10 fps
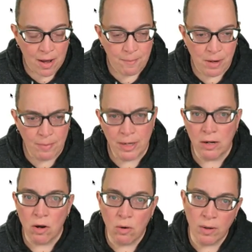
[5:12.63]
but I'm going to
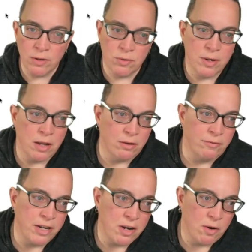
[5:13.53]
go and do another
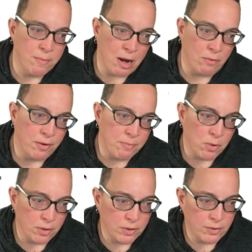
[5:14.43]
video about
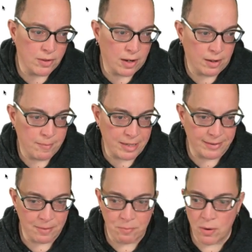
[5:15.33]
reports um, at
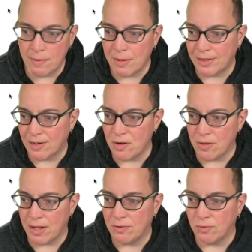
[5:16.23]
some point because I know
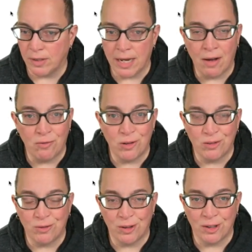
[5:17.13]
that's really helpful
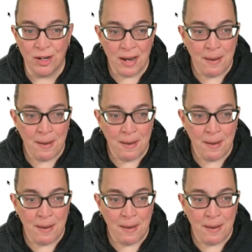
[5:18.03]
for